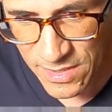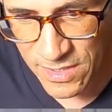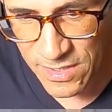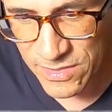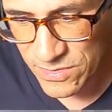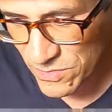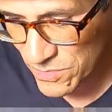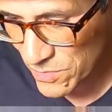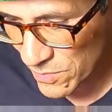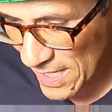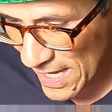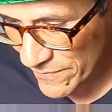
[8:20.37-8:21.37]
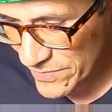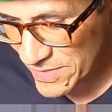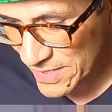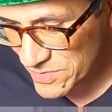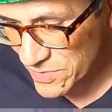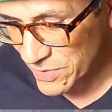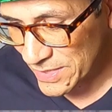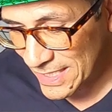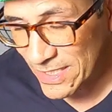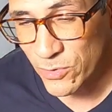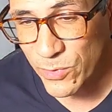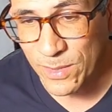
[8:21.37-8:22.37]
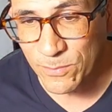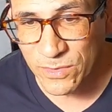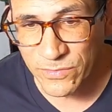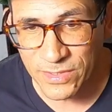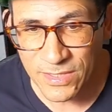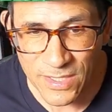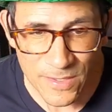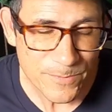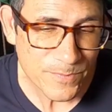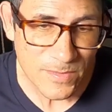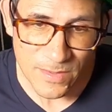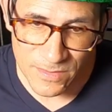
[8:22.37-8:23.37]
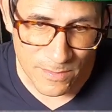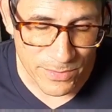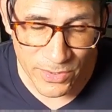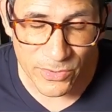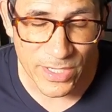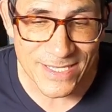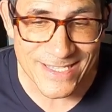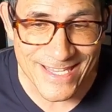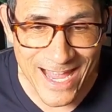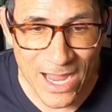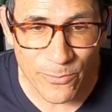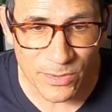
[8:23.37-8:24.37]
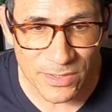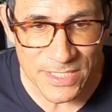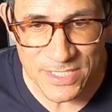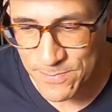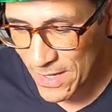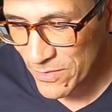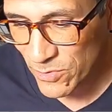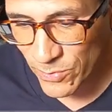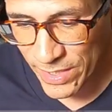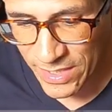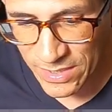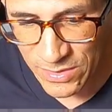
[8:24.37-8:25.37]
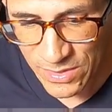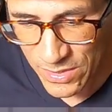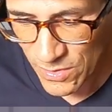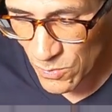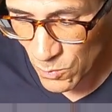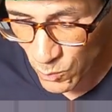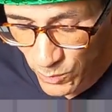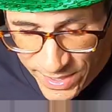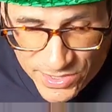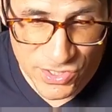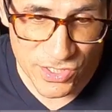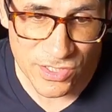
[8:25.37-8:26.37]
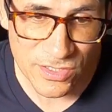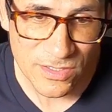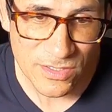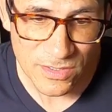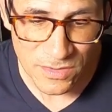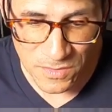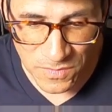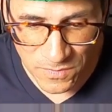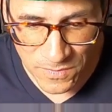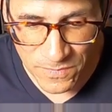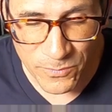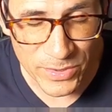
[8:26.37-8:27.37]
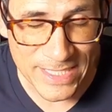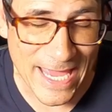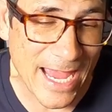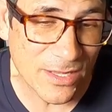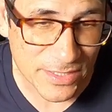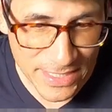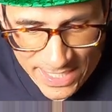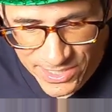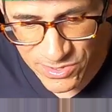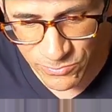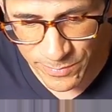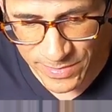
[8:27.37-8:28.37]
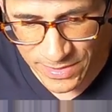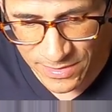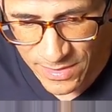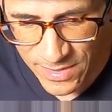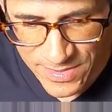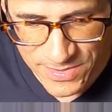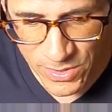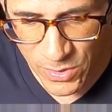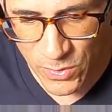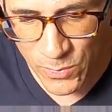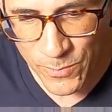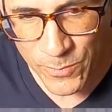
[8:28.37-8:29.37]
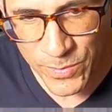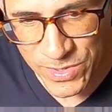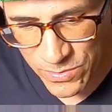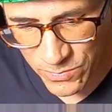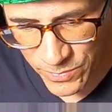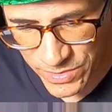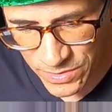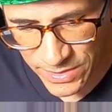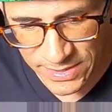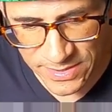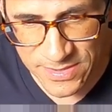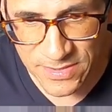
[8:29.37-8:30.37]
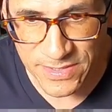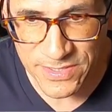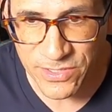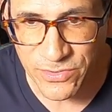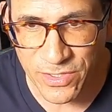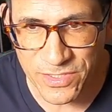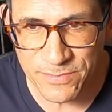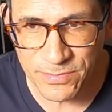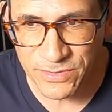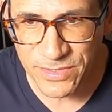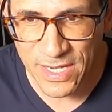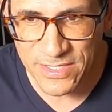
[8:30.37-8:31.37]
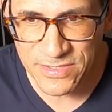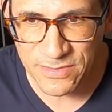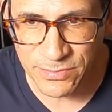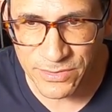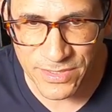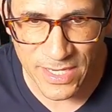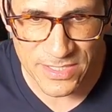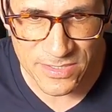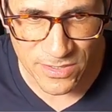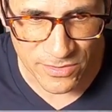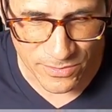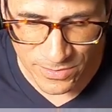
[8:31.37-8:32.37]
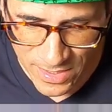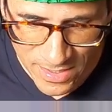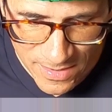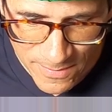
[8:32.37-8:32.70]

uh, you don't have to necessarily get a quick move-in. The builder has not released, by the way, which what the allocation would be. So when you when you look at this list here and all these blue dots, the blue dots are